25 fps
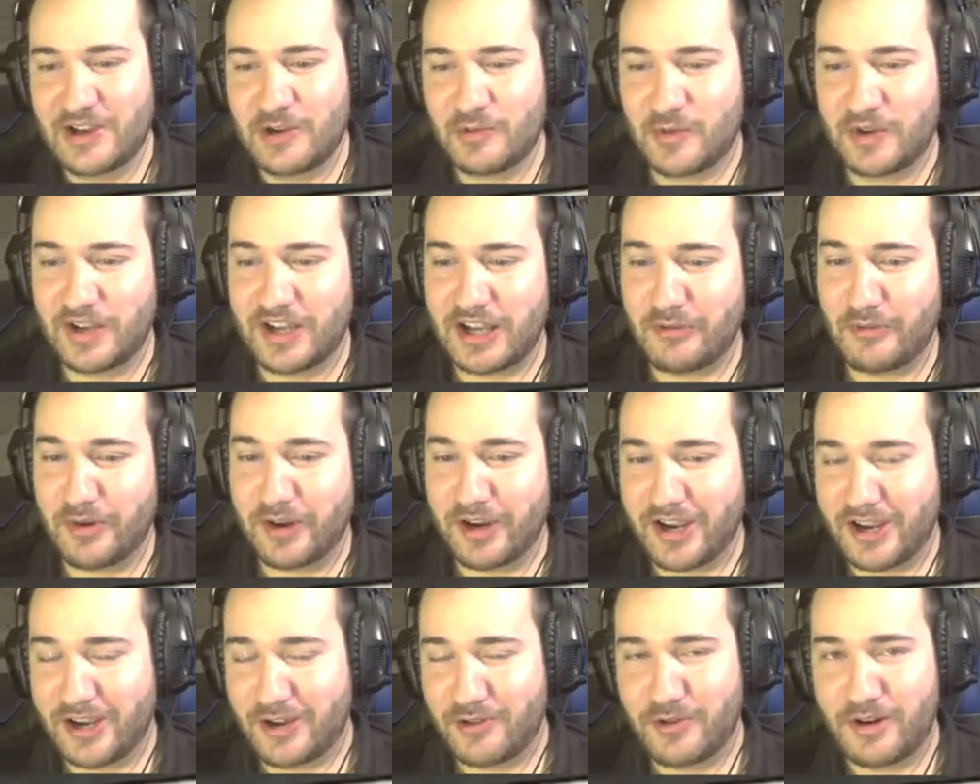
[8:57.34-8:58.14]
we got we
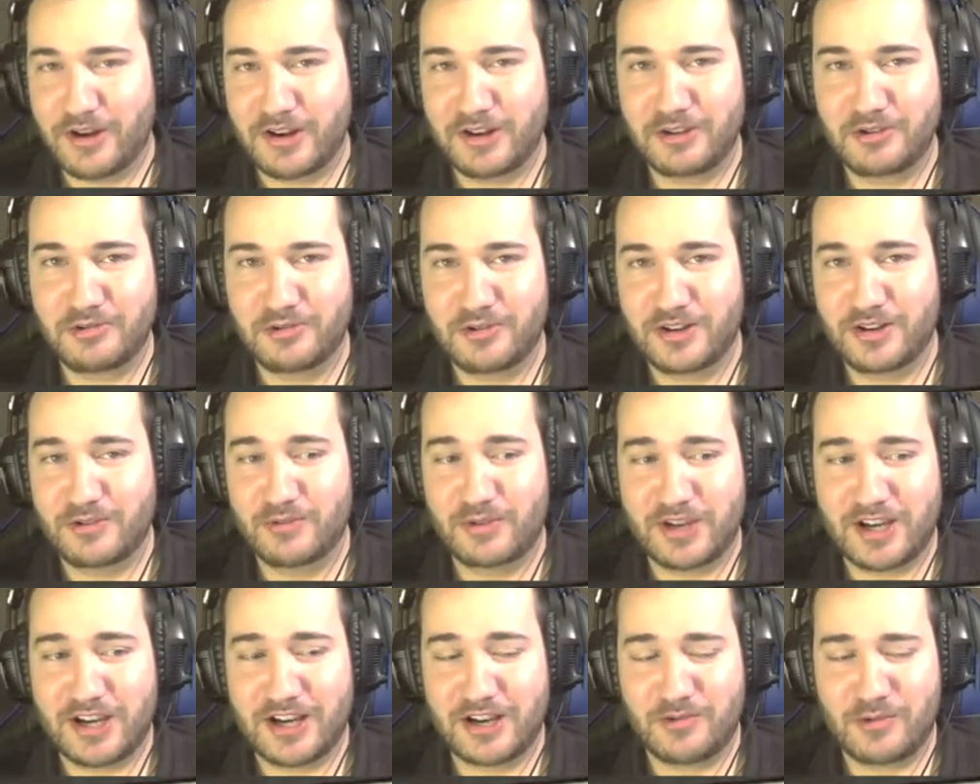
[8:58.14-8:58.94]
got quite a
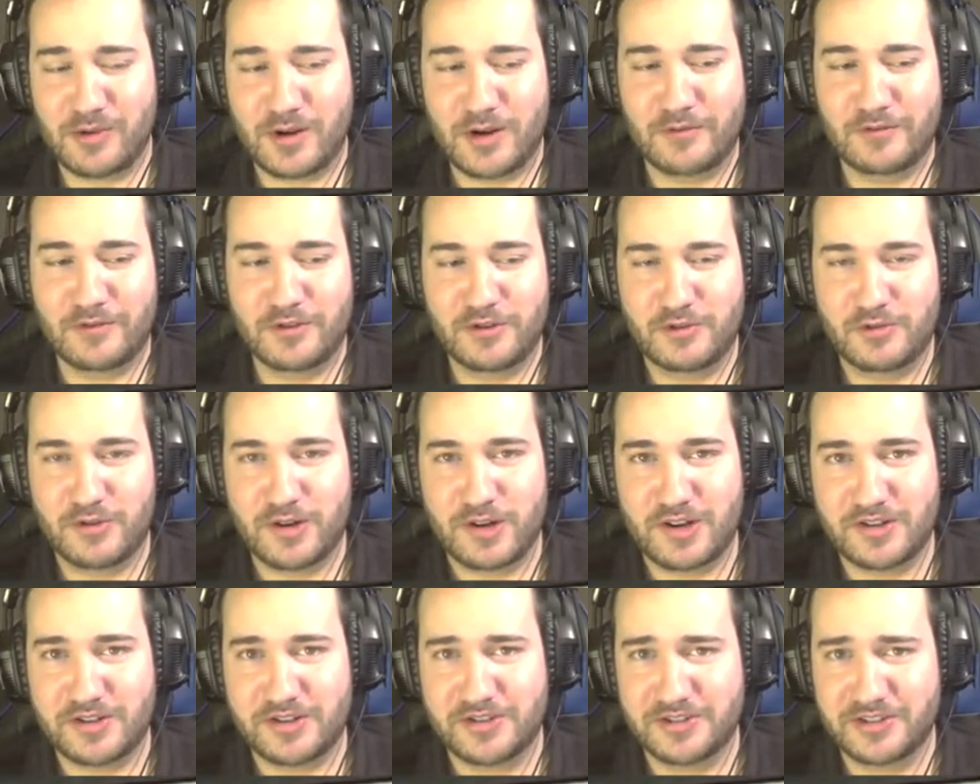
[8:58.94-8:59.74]
we got quite a few
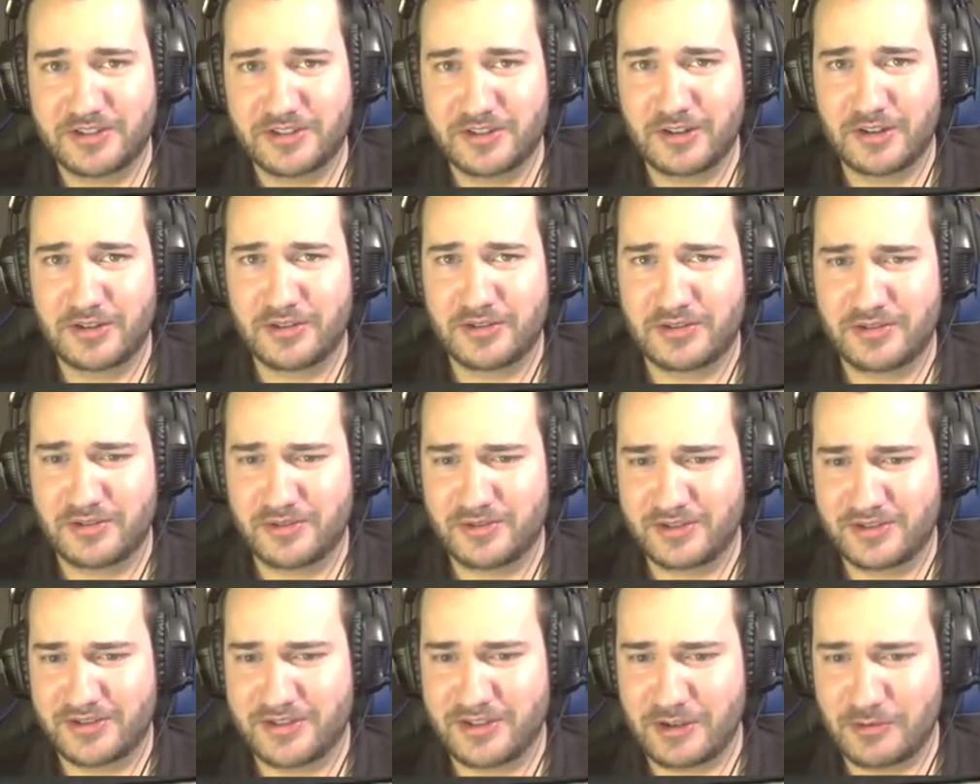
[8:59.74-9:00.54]
questions to go
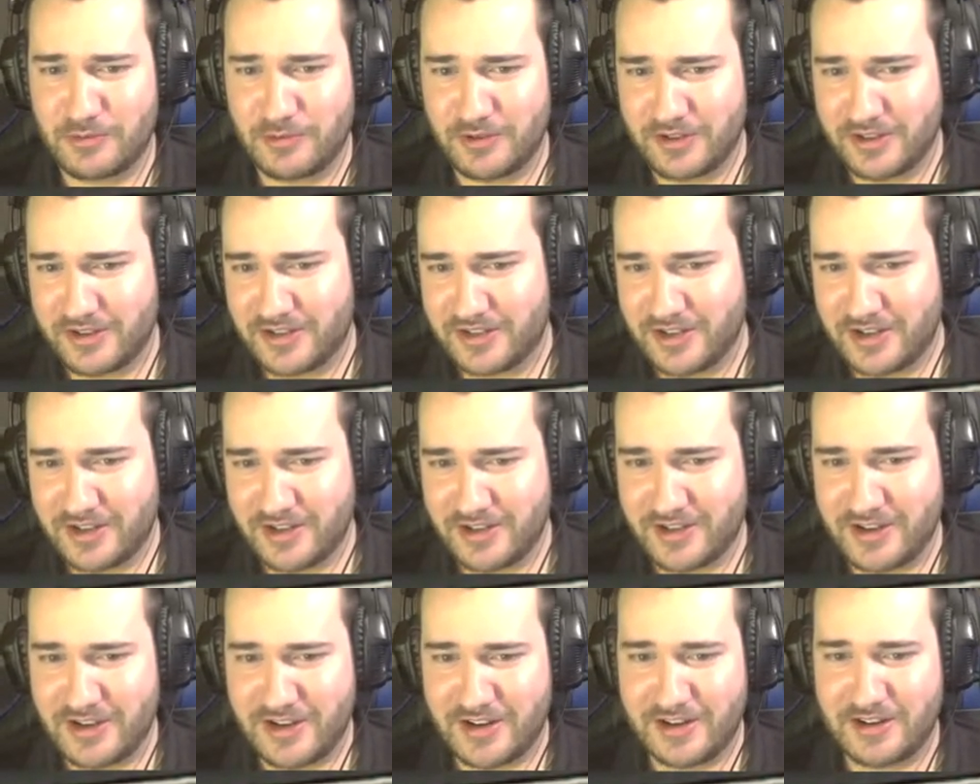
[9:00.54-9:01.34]
through, so we're just
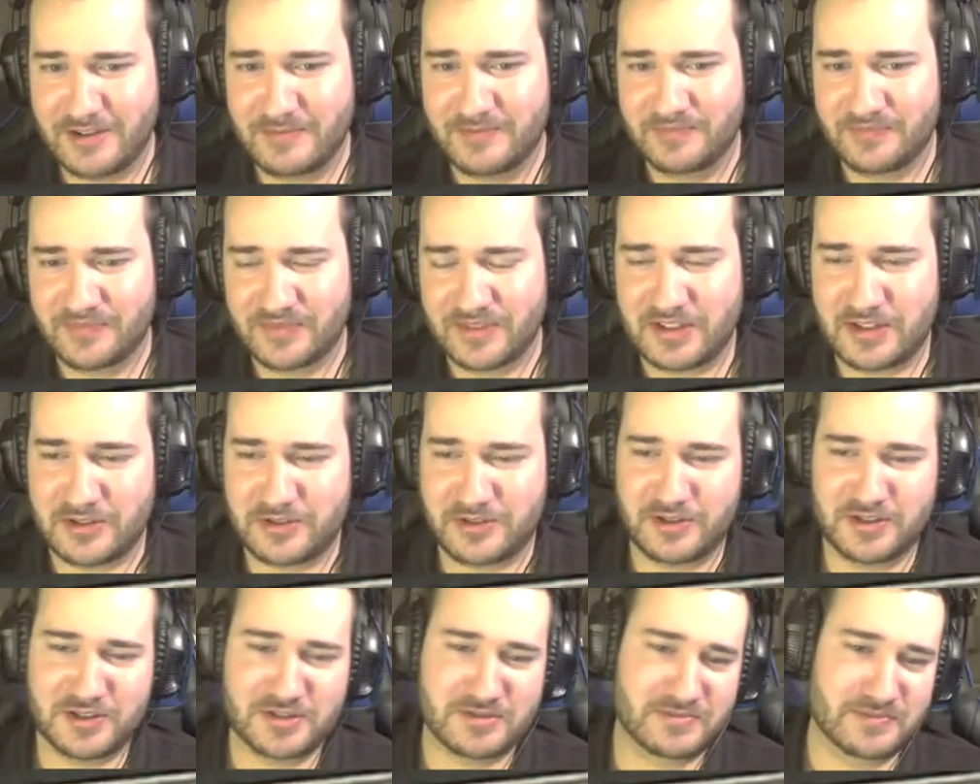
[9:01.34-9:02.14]
gonna kind of get
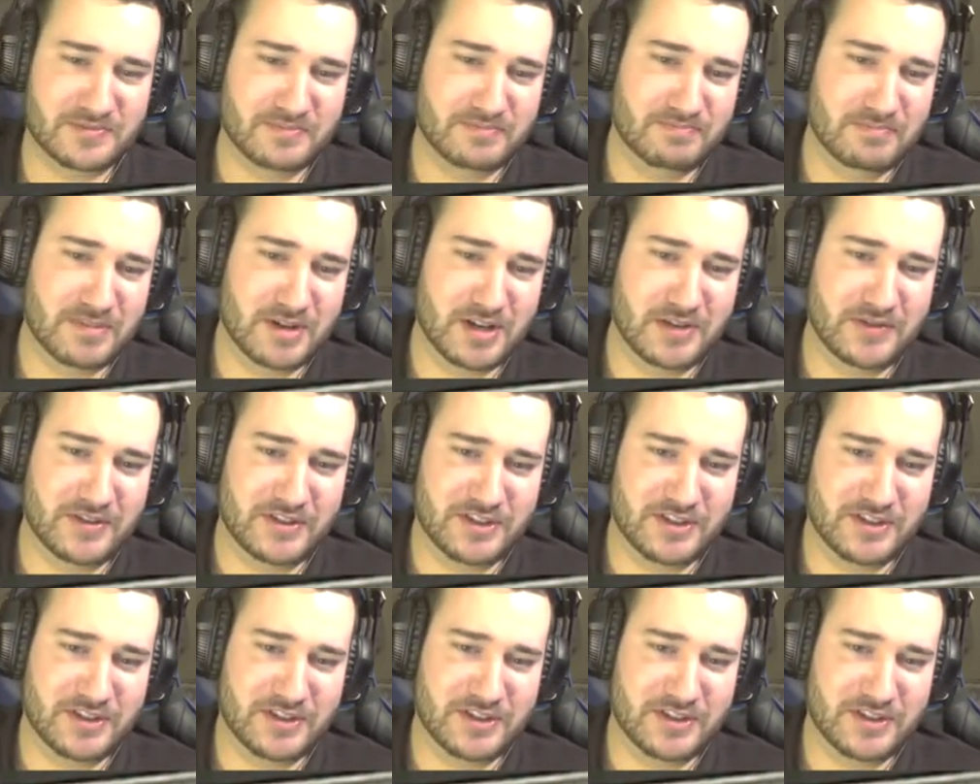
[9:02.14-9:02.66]
these many of